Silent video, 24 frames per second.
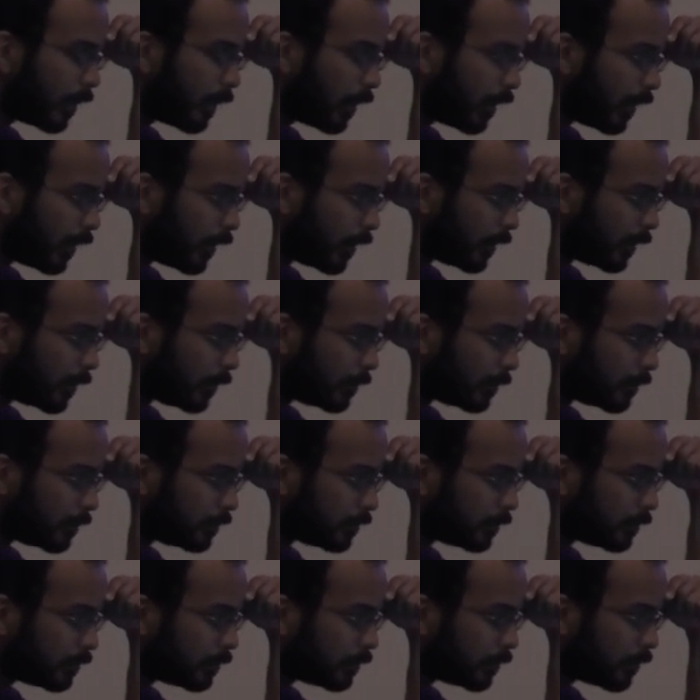Yeah. Um,
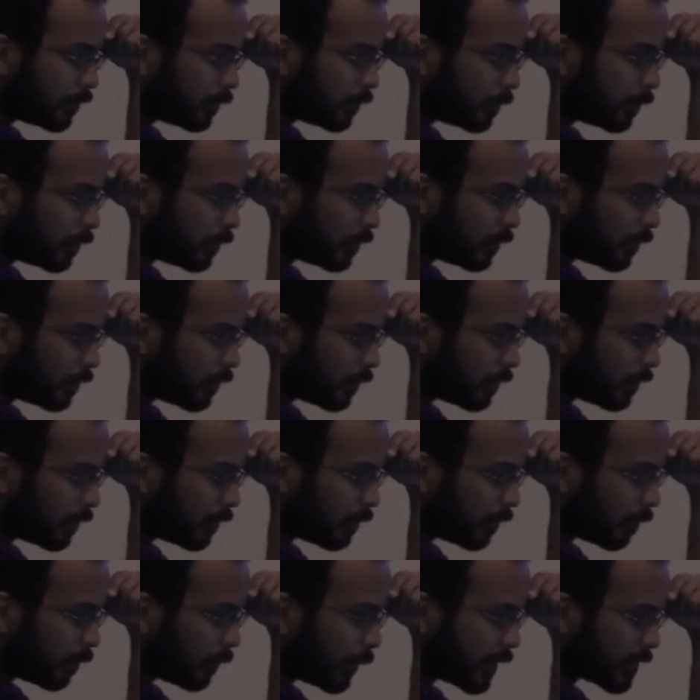
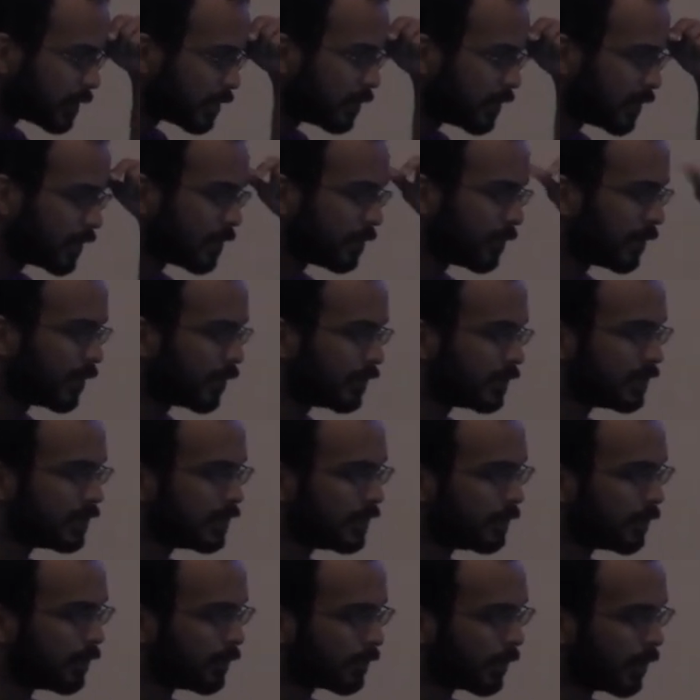because there is something called
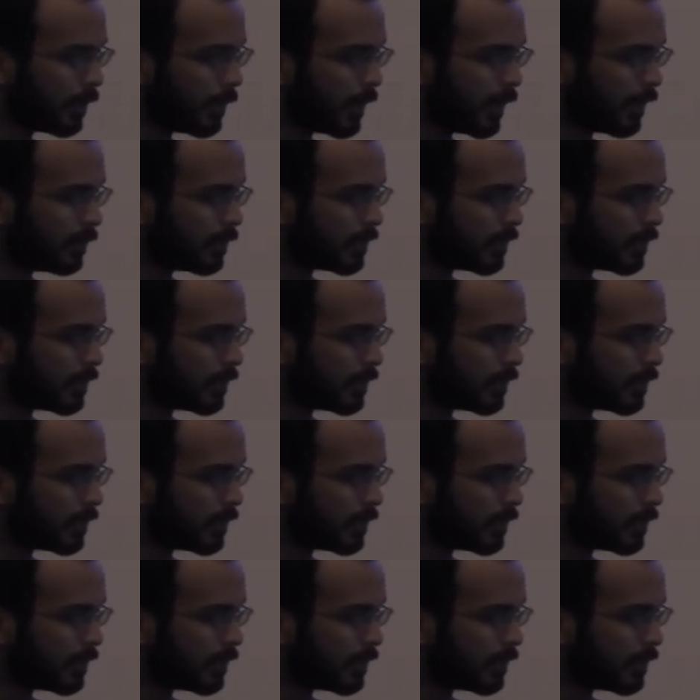simple robot,